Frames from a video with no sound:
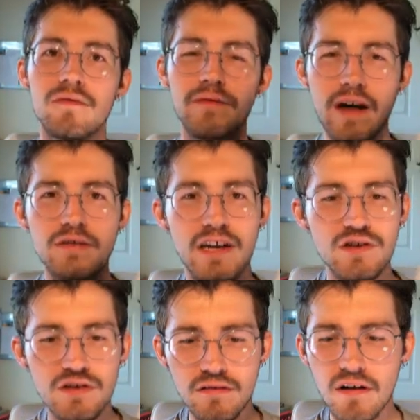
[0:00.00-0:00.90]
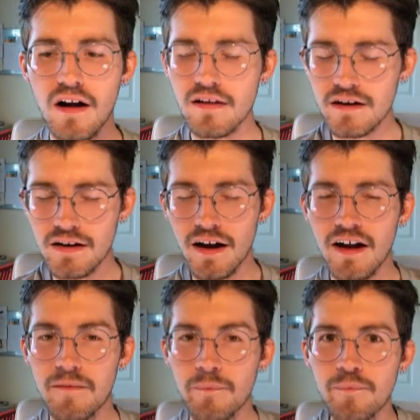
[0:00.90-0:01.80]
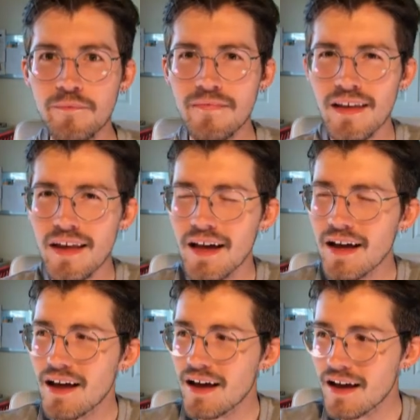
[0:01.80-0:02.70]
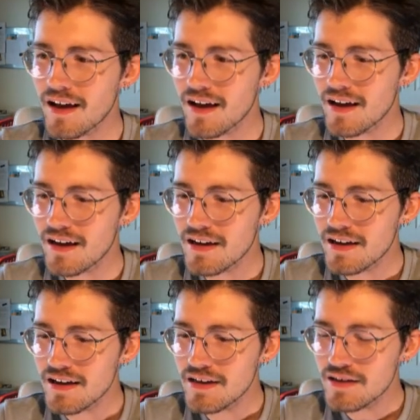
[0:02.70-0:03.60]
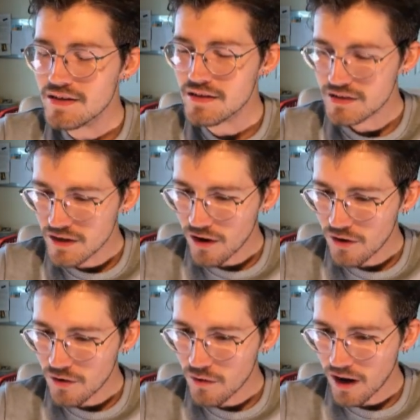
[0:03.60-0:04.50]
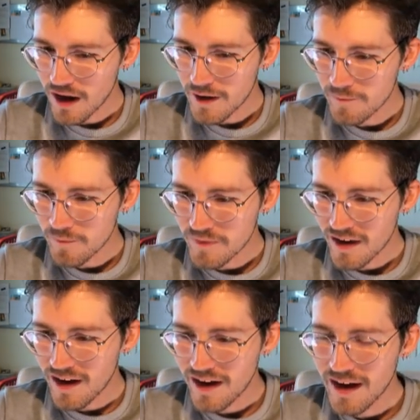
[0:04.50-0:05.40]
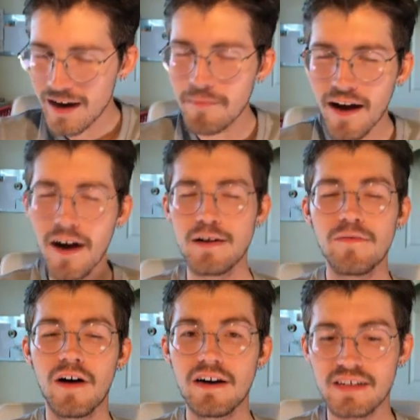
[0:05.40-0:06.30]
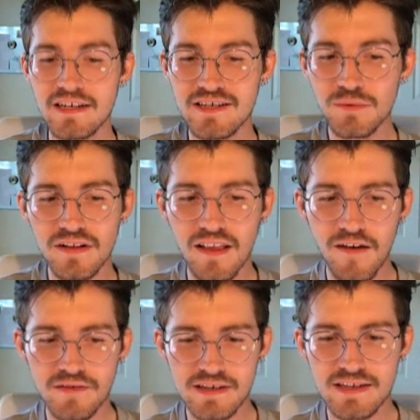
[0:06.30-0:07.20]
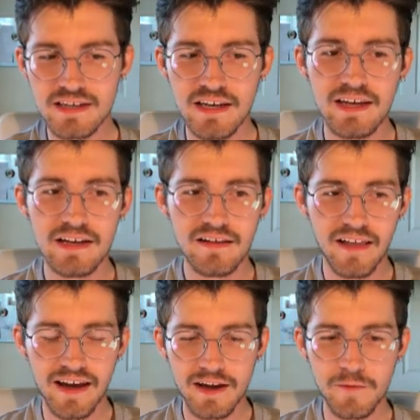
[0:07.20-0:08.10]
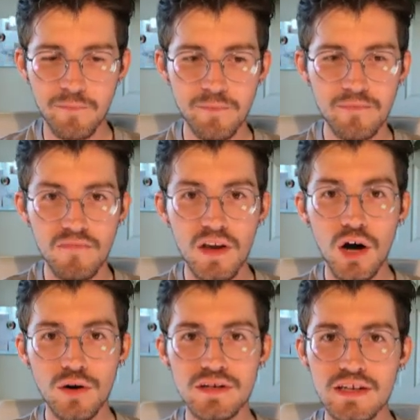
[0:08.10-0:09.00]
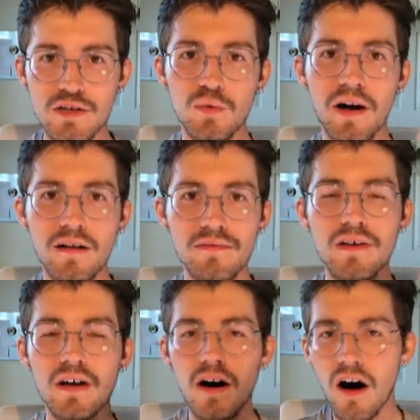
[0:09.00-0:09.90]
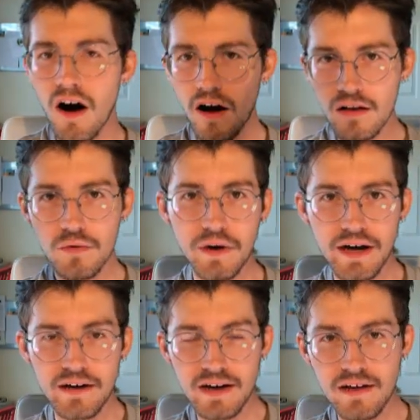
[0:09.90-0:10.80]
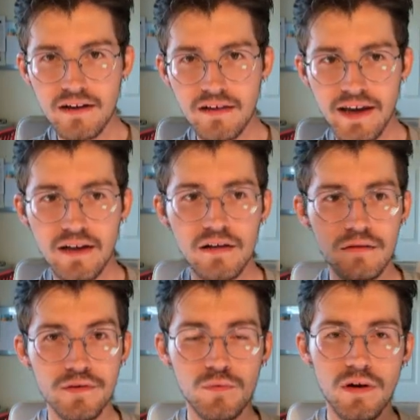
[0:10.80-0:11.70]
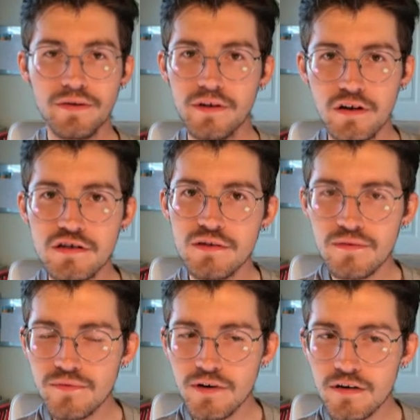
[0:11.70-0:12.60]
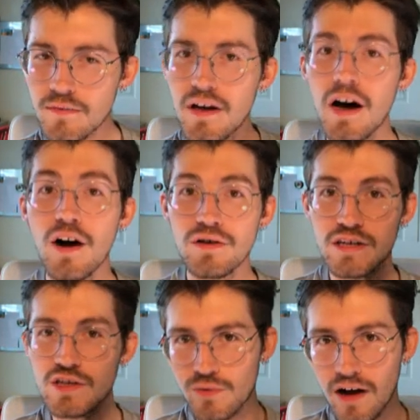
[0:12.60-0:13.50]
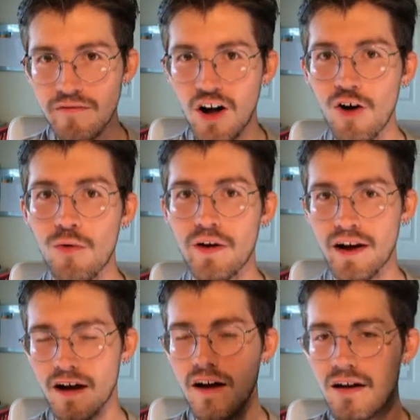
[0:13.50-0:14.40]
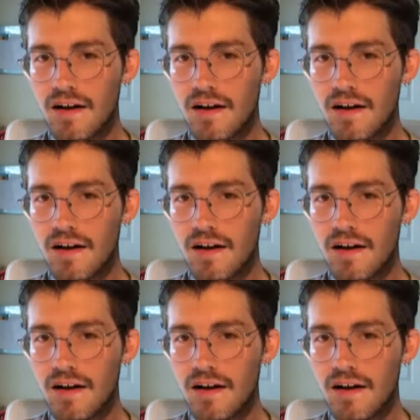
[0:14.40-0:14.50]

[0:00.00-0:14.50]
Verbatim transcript: foundational color. In my heart of hearts, I still would love to see, like, OT12 all wearing, like, LOONA 1/3's uniform. OT12 all wearing